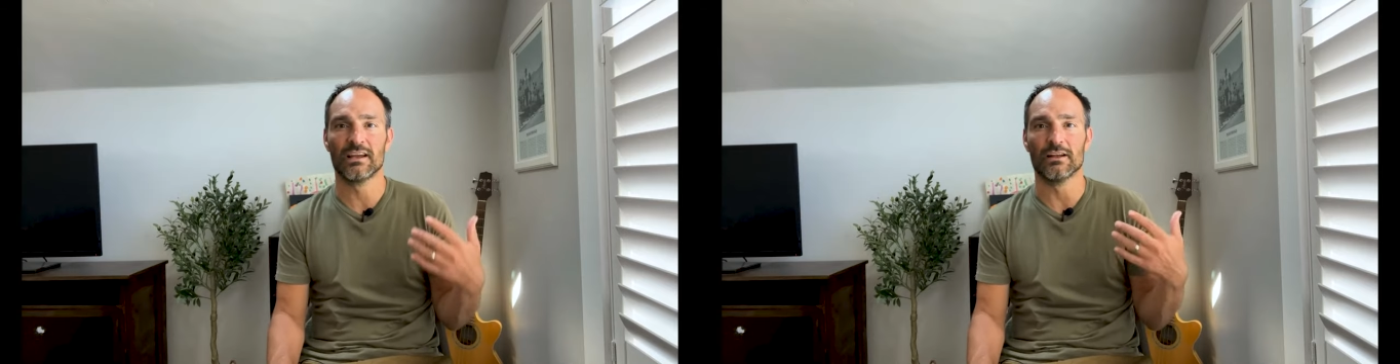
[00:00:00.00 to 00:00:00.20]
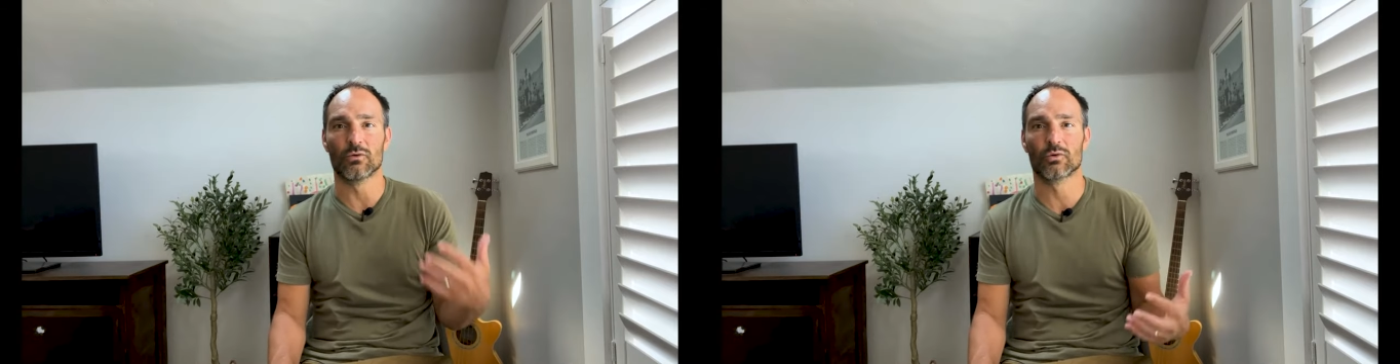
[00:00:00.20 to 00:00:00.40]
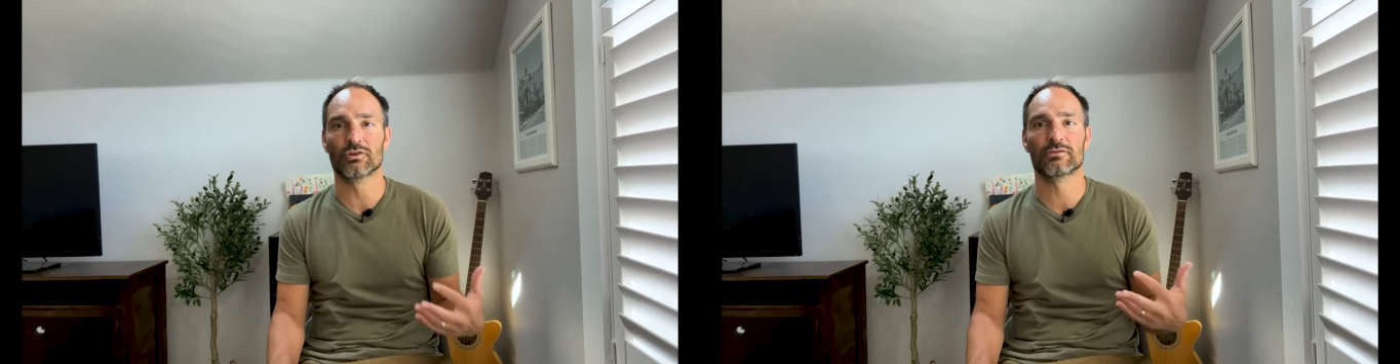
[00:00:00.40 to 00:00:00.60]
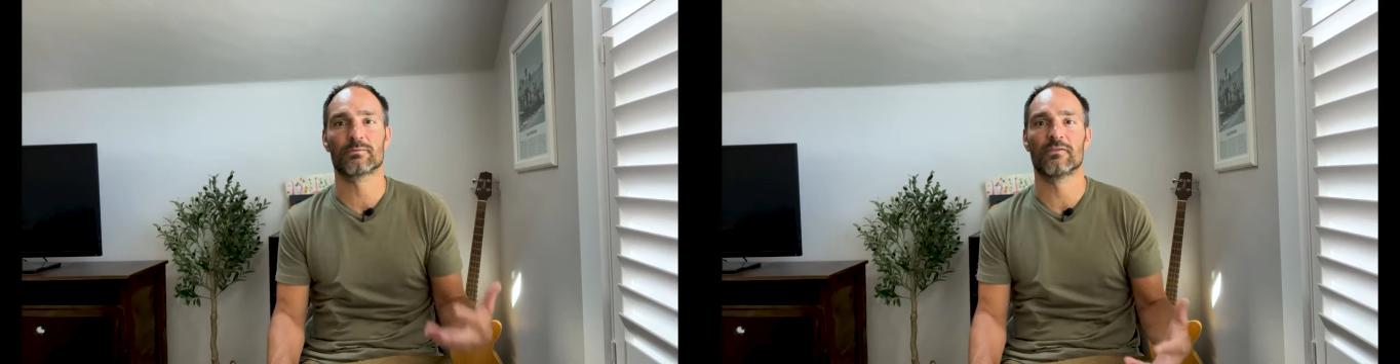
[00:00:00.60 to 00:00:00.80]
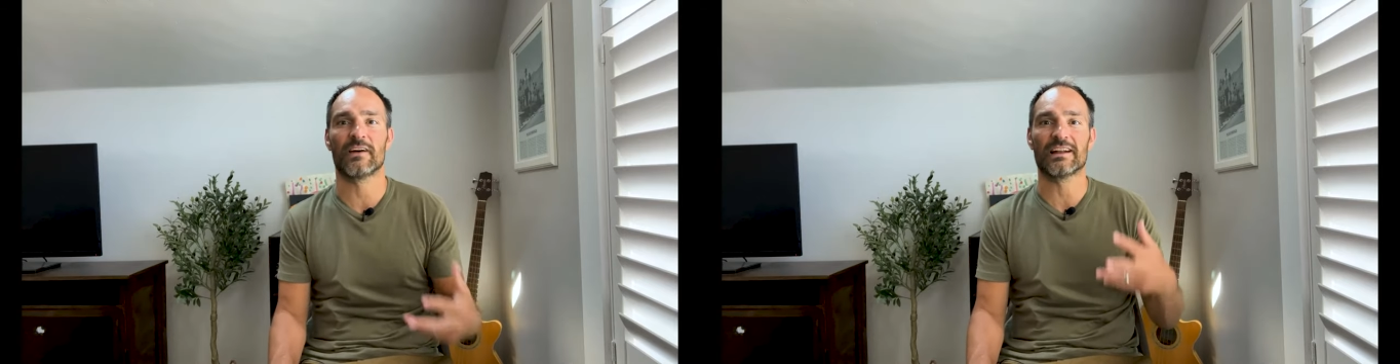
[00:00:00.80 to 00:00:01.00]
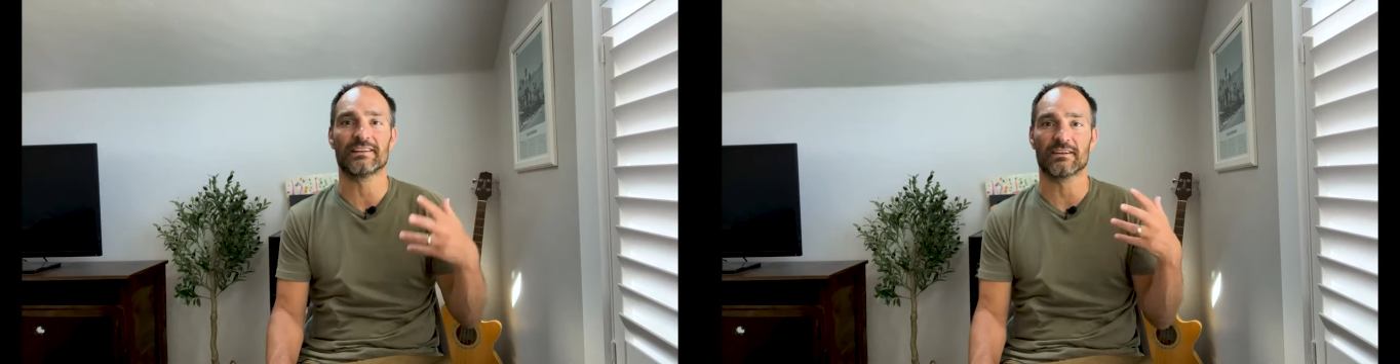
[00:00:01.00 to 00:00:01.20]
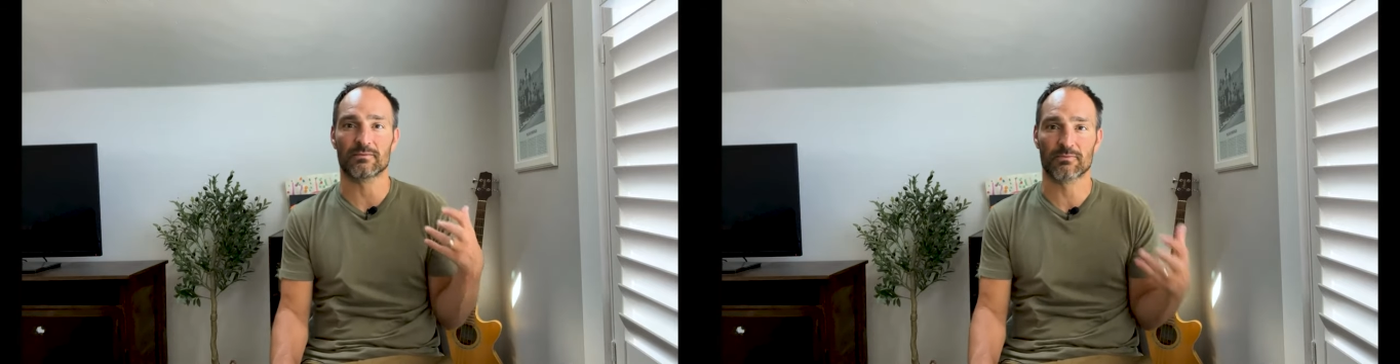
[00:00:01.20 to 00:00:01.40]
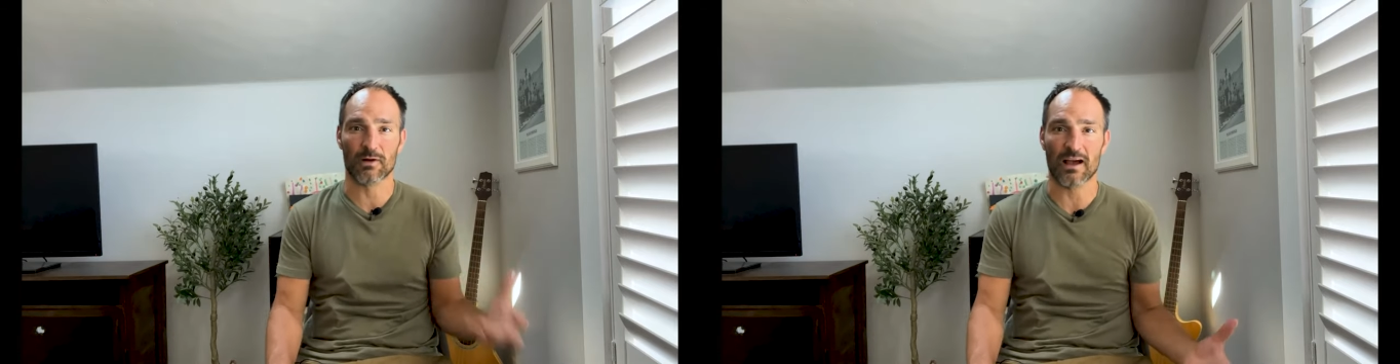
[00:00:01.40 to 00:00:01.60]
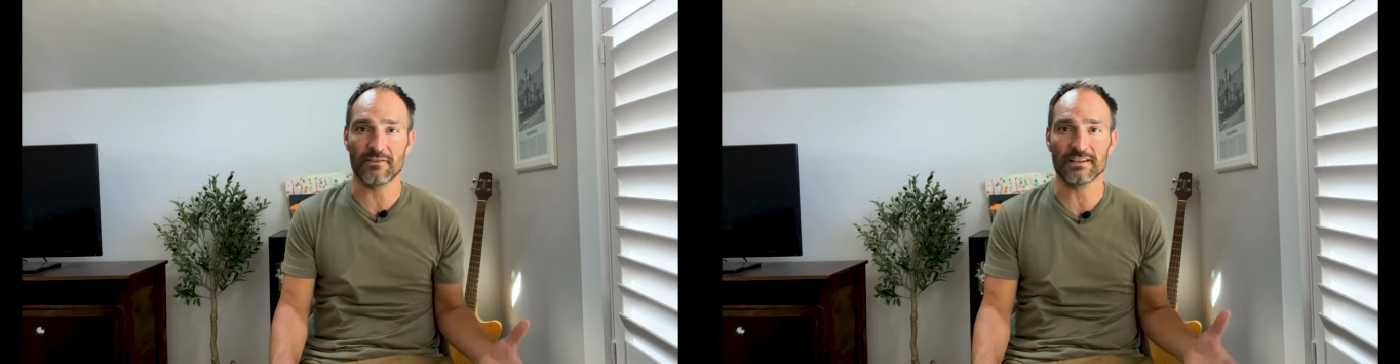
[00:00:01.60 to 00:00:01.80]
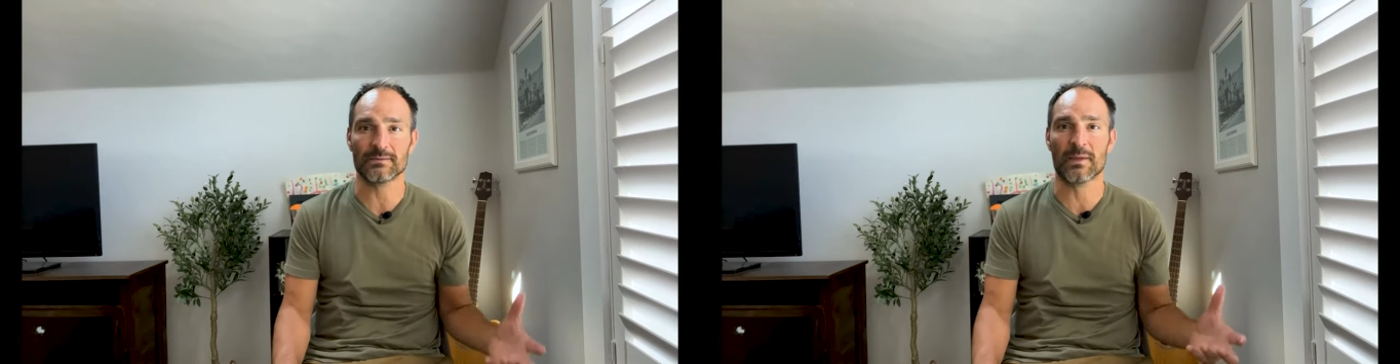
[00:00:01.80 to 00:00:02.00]
in order to provide enough
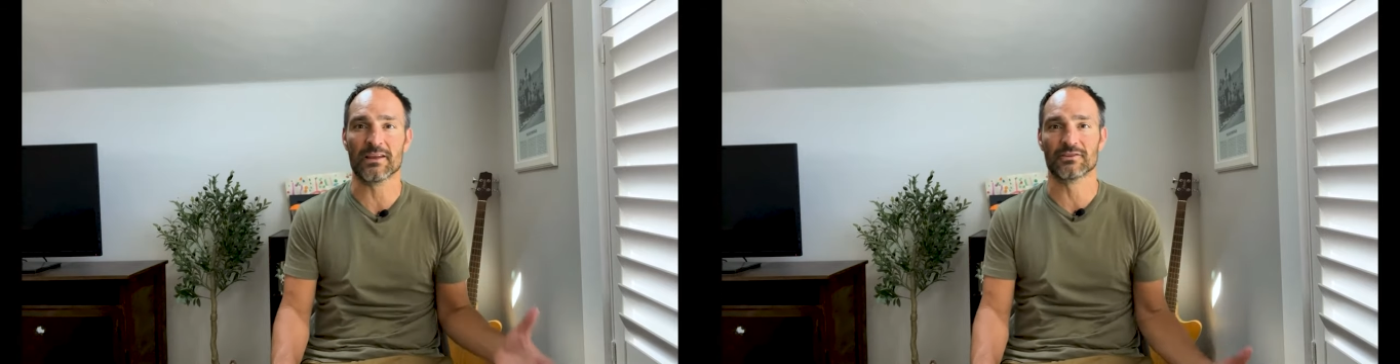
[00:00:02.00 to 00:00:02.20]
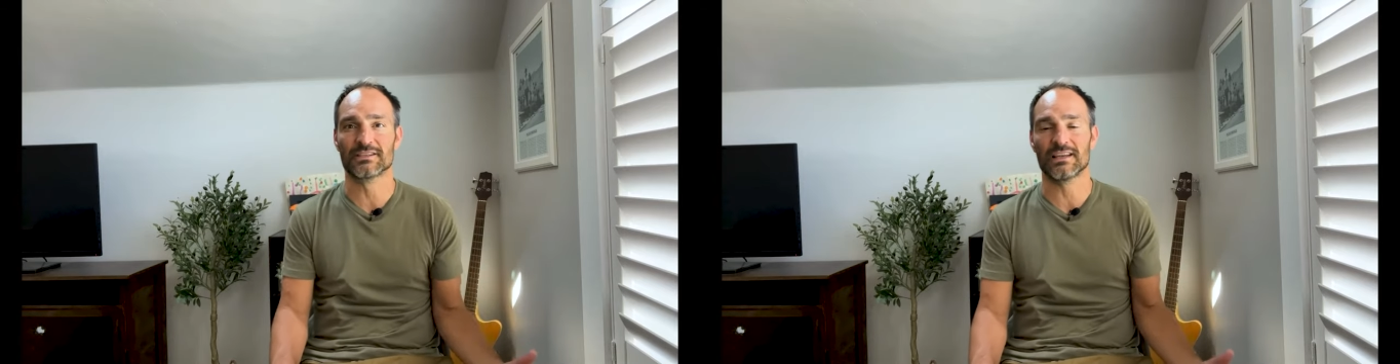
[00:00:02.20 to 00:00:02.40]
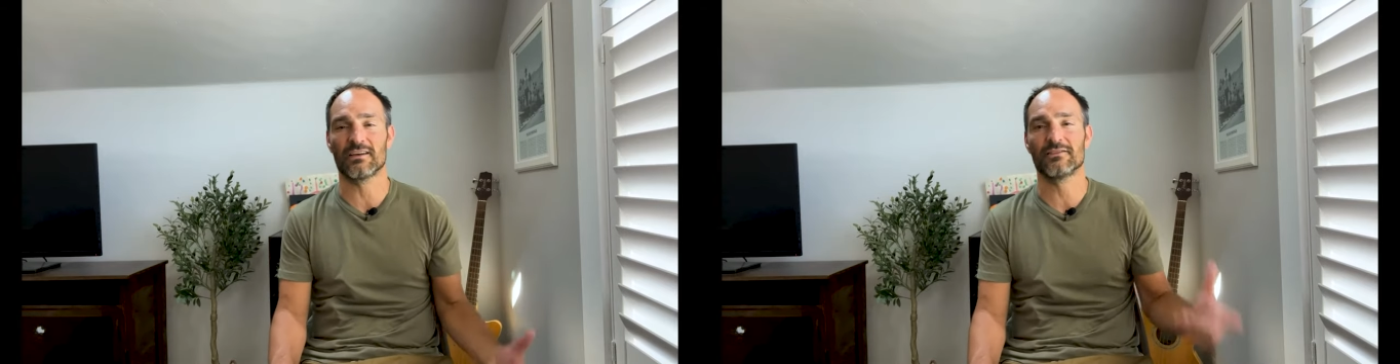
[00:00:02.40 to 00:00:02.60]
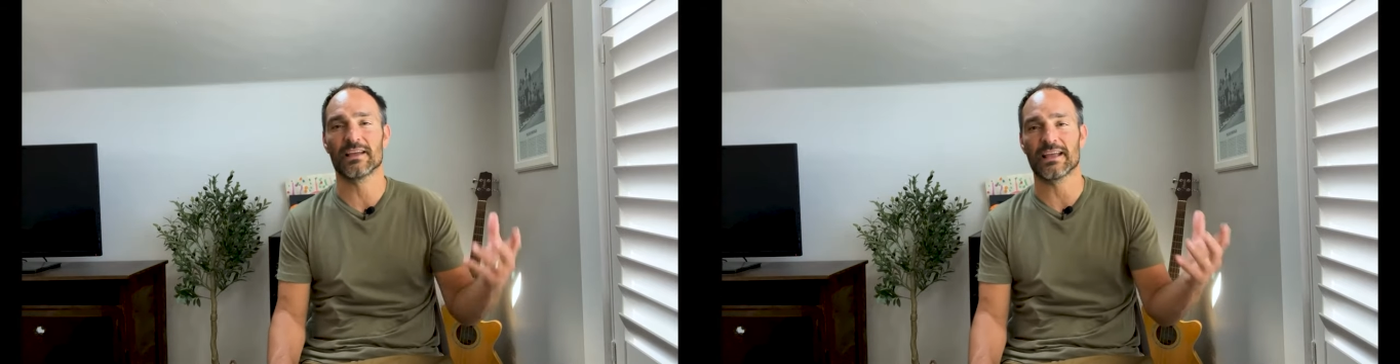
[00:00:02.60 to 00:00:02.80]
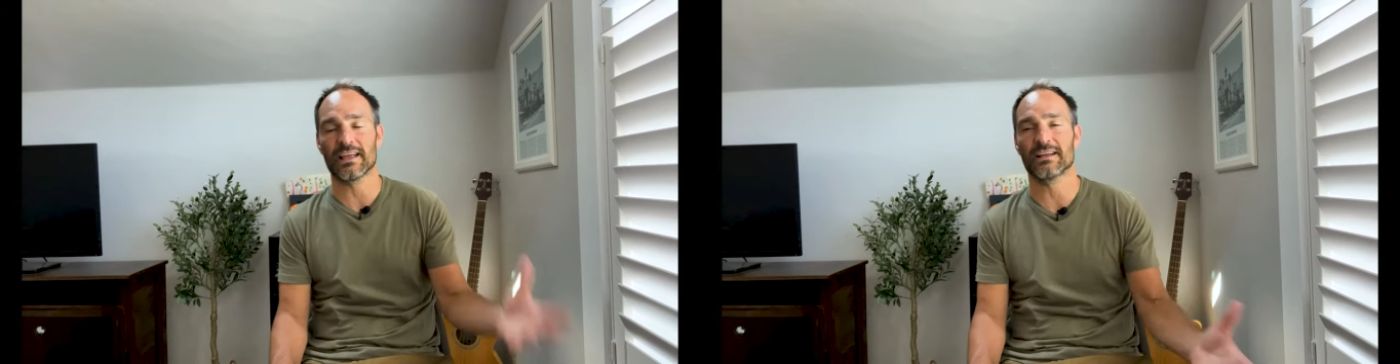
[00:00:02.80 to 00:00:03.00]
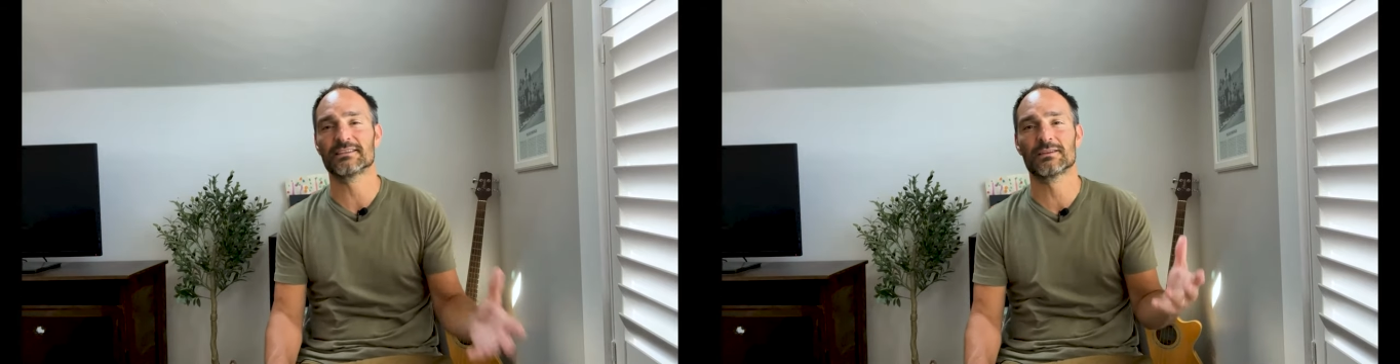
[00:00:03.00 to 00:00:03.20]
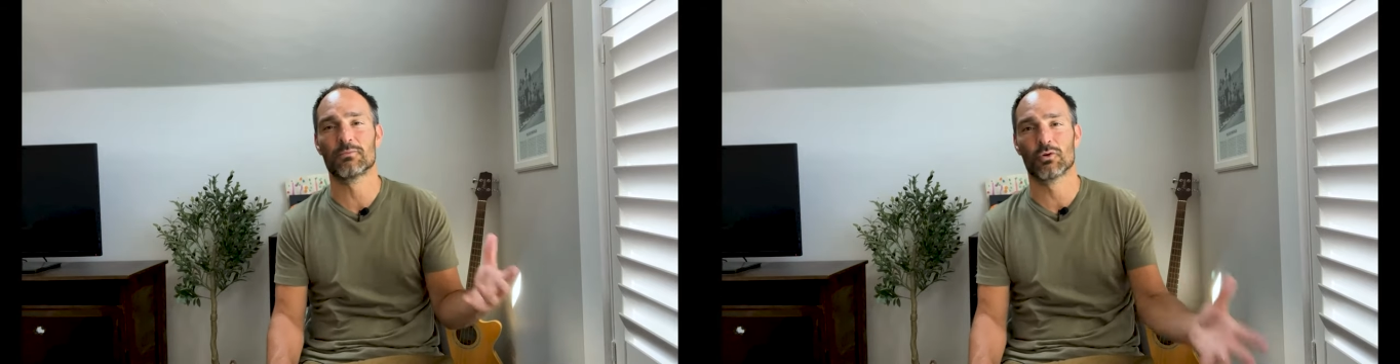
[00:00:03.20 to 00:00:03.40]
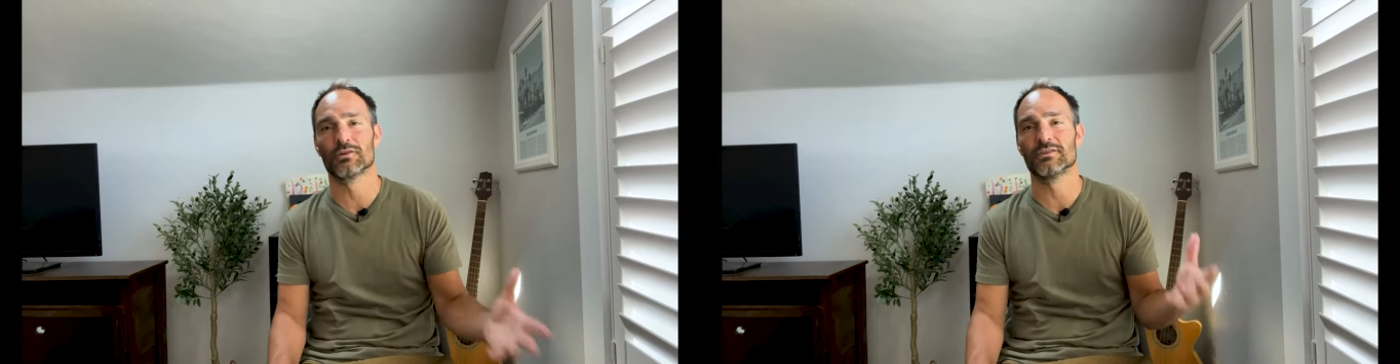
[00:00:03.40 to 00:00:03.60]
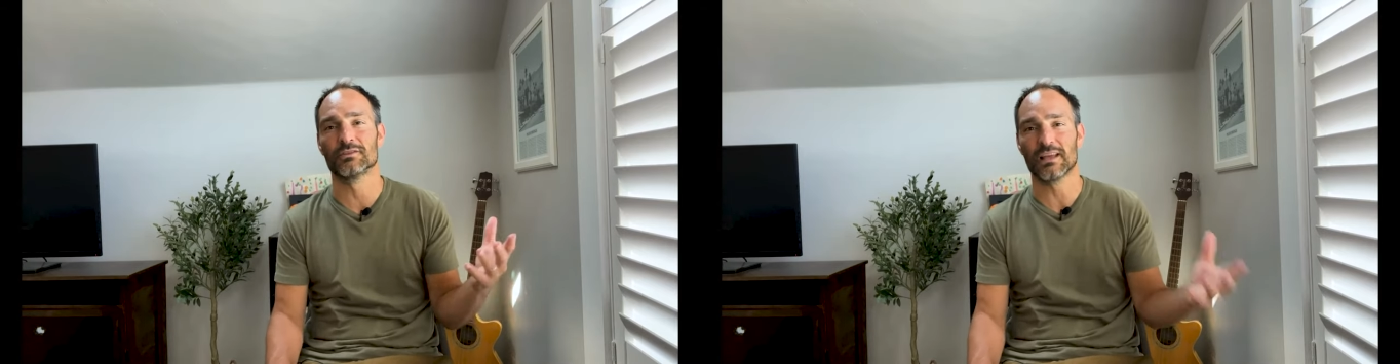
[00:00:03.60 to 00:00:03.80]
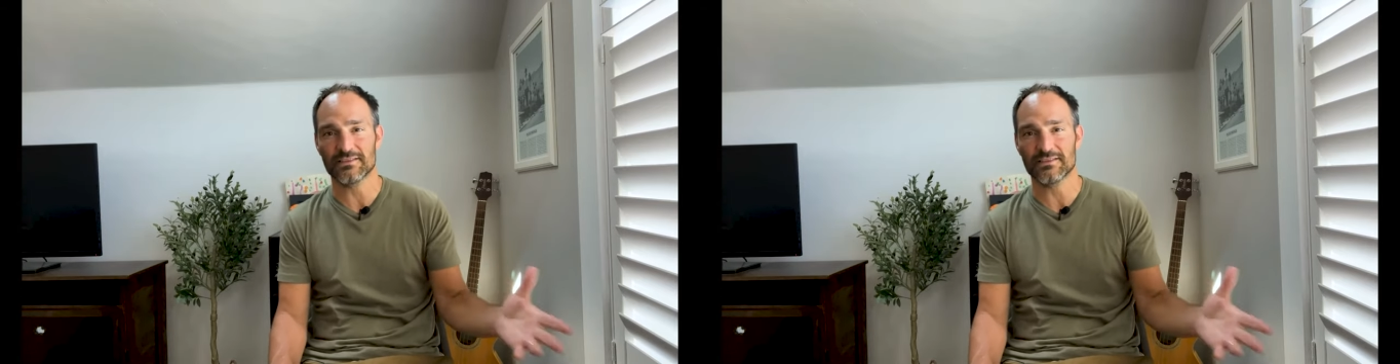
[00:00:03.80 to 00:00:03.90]
profit to pay yourself and support your